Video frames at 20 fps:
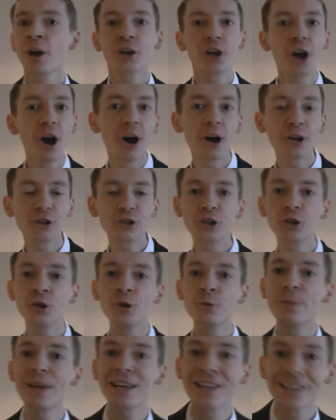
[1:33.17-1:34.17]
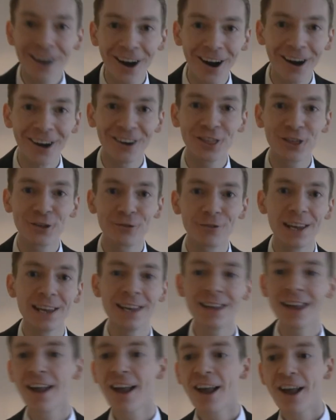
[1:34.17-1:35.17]
beat card
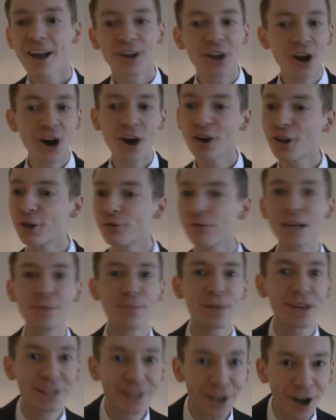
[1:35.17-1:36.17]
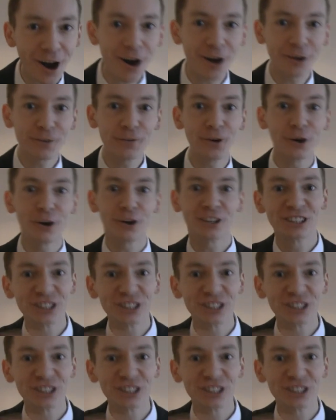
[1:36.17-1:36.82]
three beat card four,